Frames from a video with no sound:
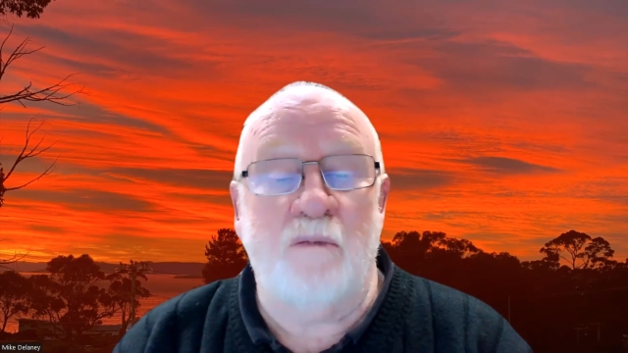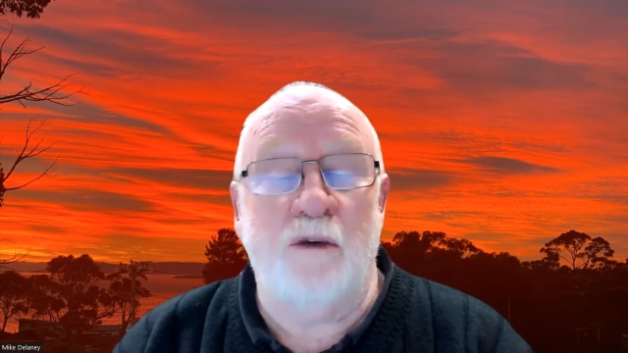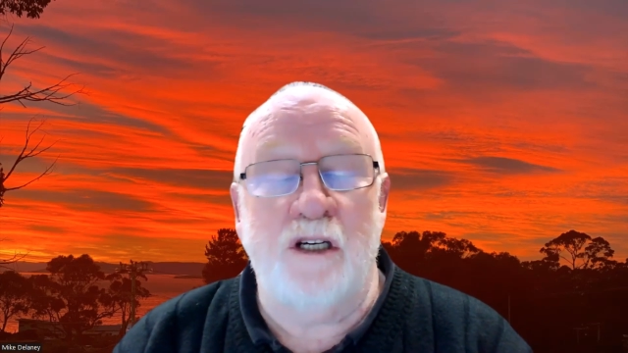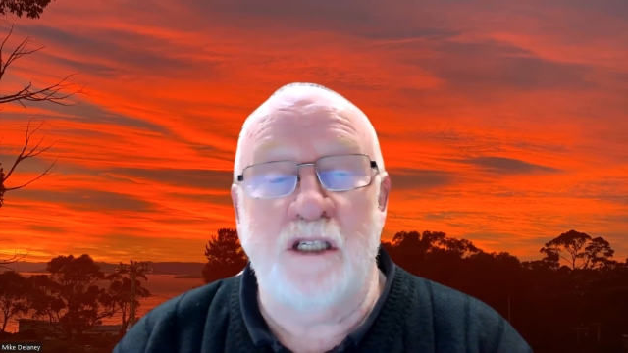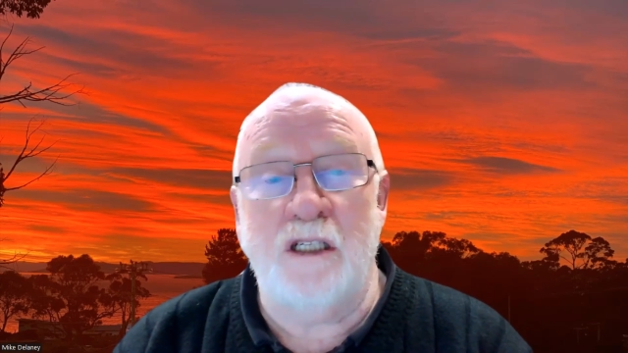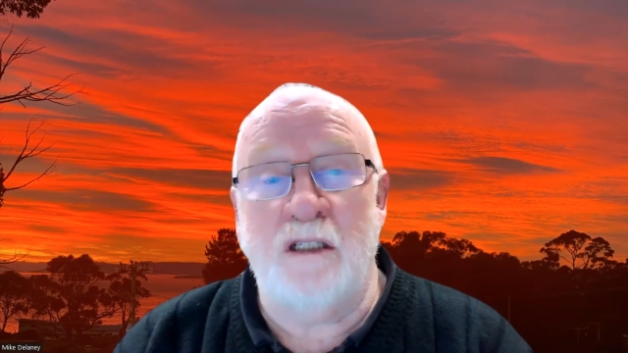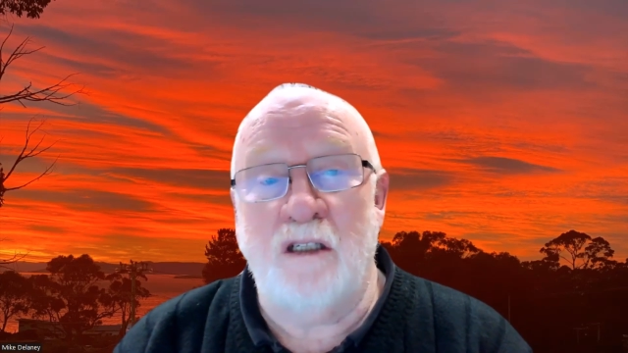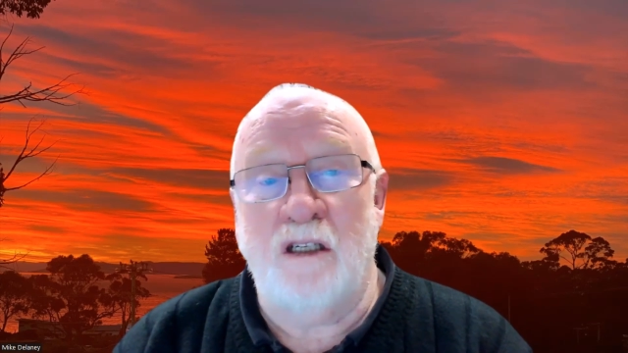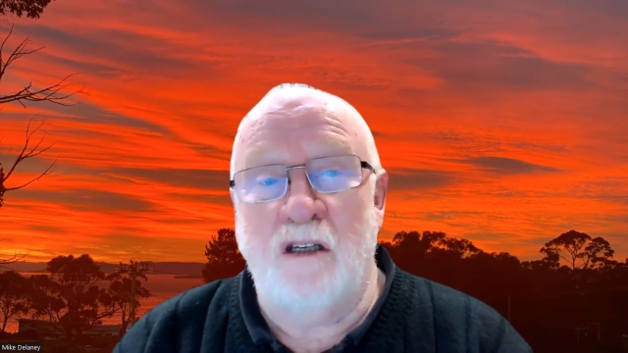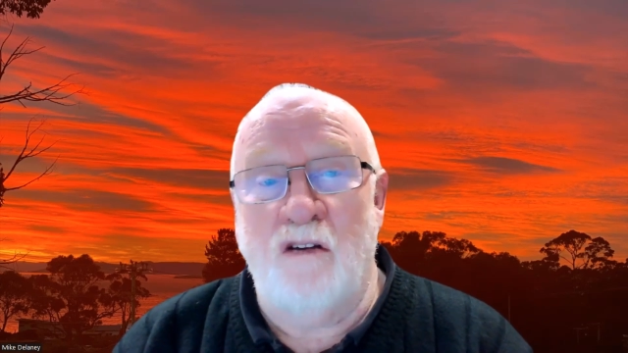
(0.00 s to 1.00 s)
community
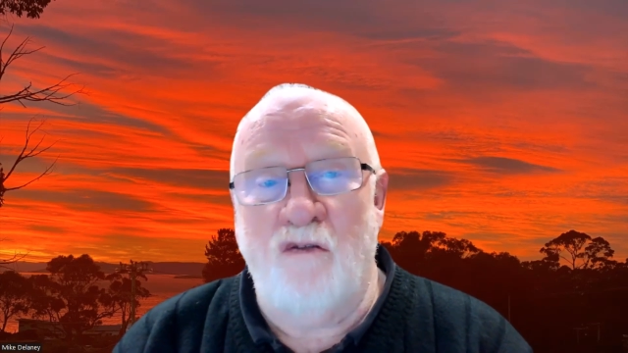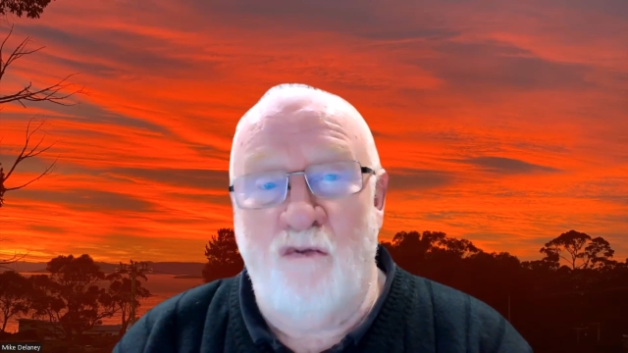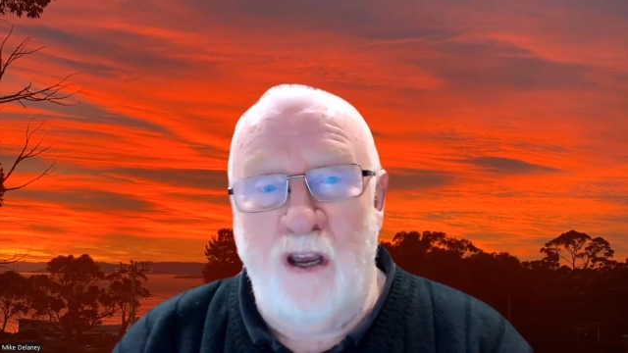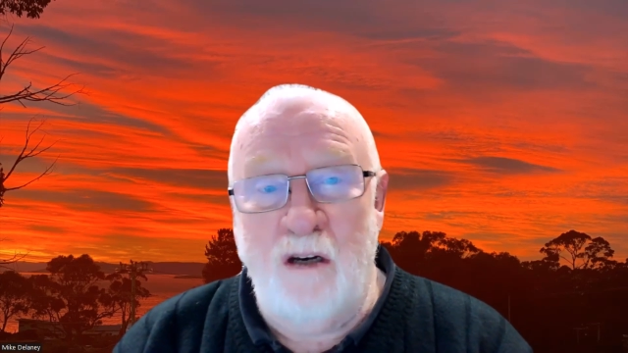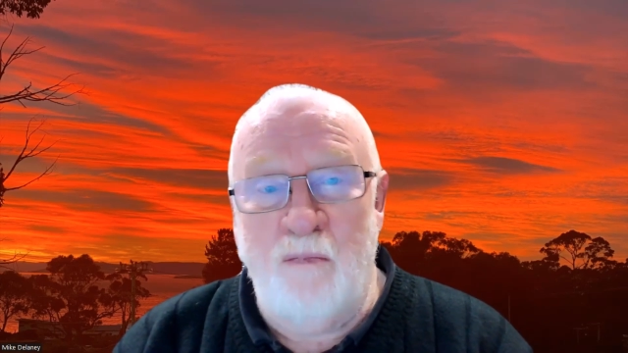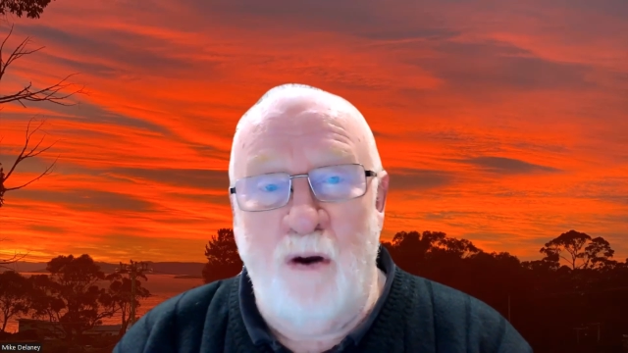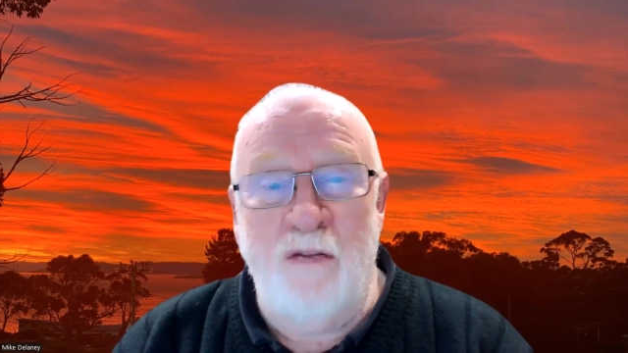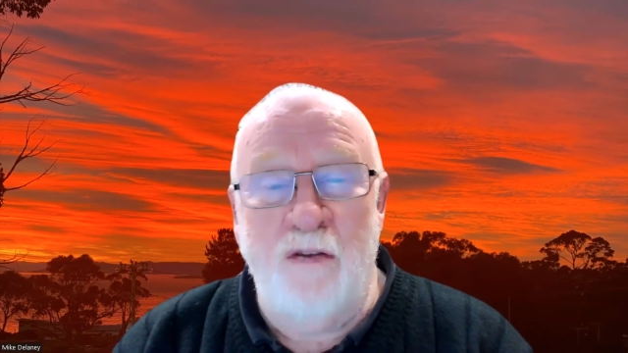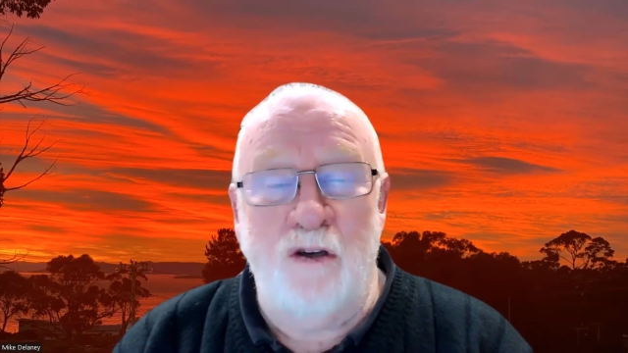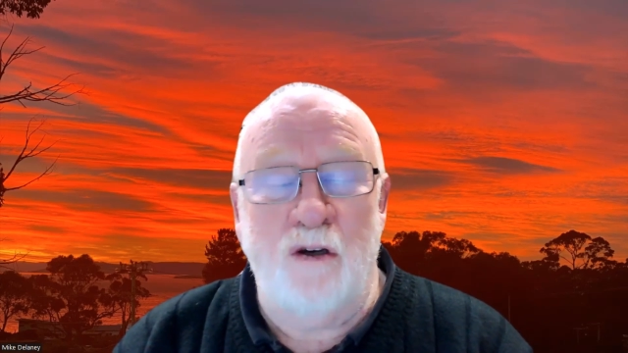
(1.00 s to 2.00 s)
fed
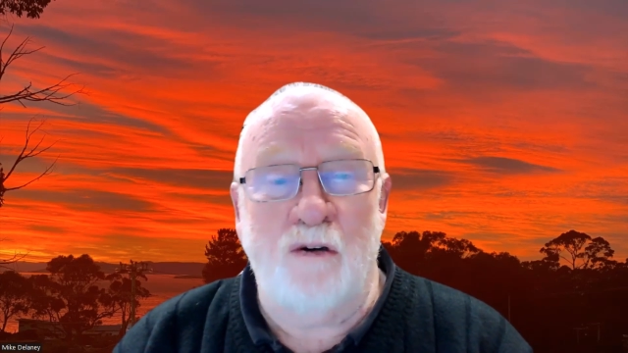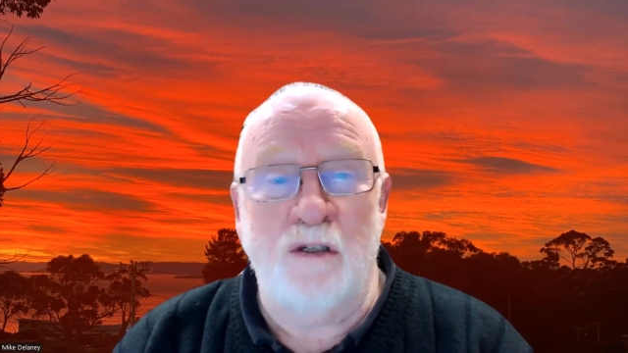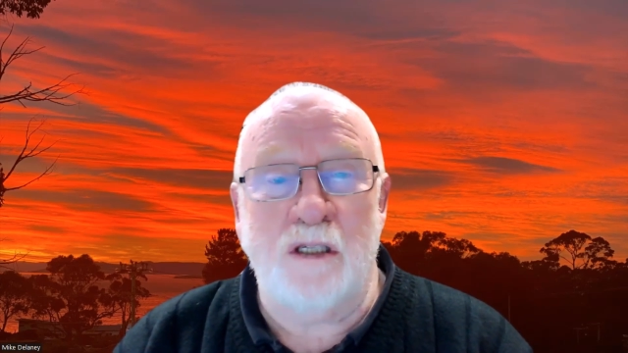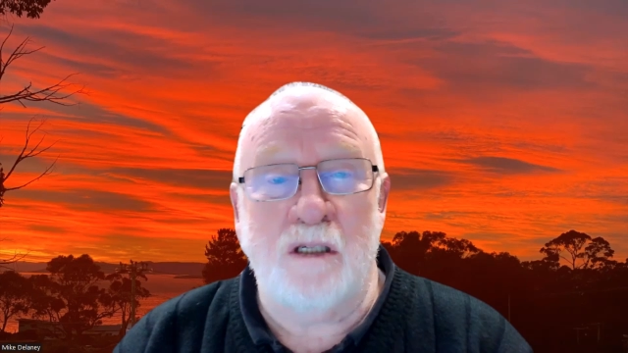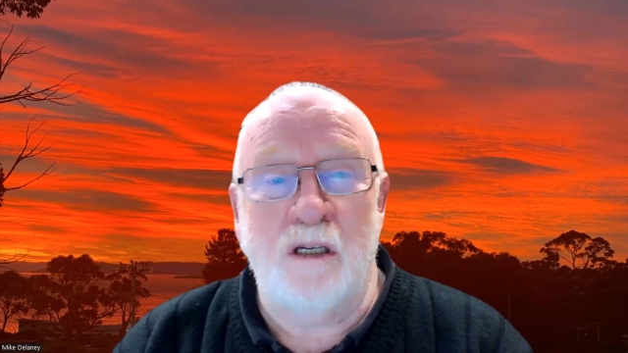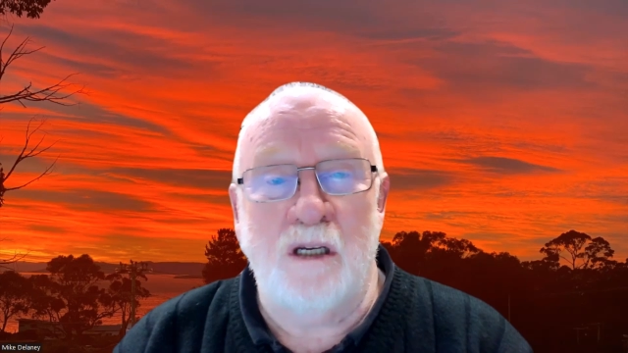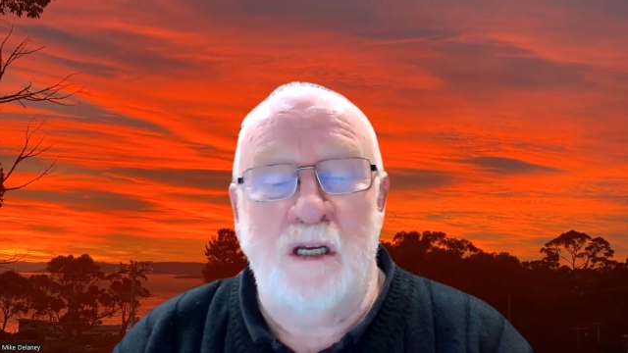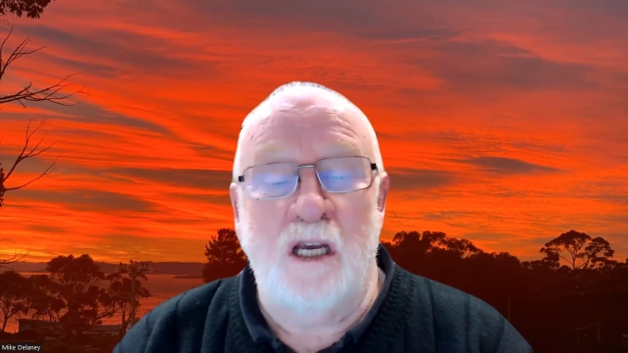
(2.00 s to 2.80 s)
by the Eucharist,